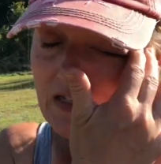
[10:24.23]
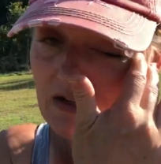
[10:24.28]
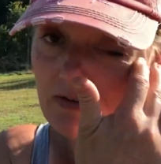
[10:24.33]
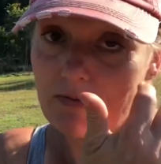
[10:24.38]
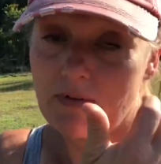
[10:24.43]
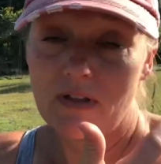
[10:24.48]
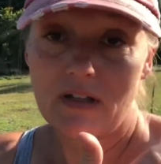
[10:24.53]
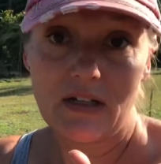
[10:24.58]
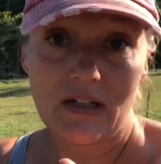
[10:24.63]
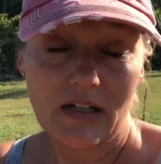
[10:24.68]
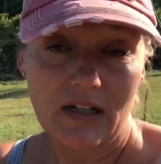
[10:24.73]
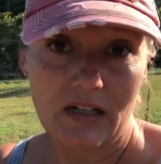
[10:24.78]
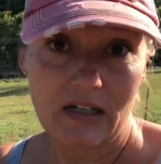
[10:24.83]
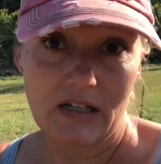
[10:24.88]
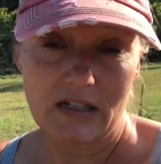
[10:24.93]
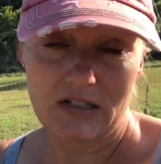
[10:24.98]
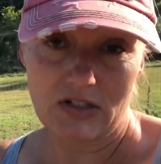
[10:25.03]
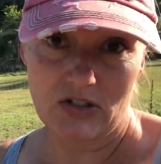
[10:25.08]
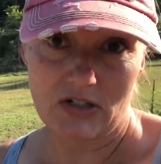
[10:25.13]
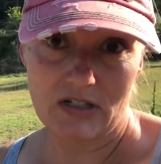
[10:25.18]
It really
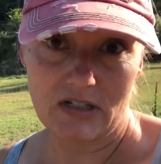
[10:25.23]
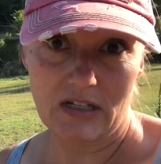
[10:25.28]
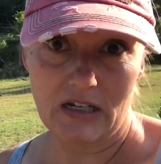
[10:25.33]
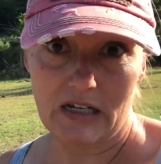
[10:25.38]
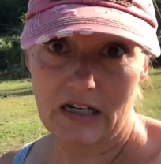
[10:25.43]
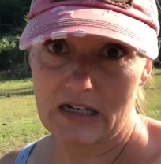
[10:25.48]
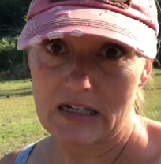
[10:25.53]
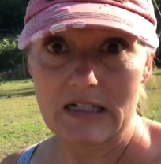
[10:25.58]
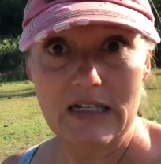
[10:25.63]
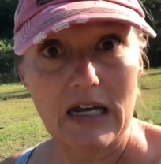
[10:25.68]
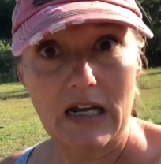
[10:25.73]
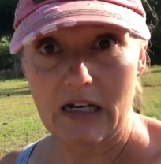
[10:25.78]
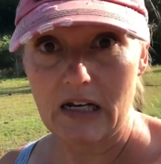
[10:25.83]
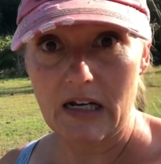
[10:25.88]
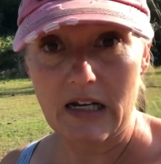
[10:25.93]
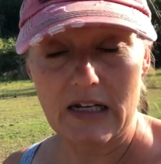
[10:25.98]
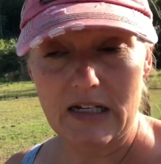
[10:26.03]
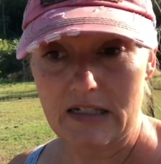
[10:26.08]
is just like a sanity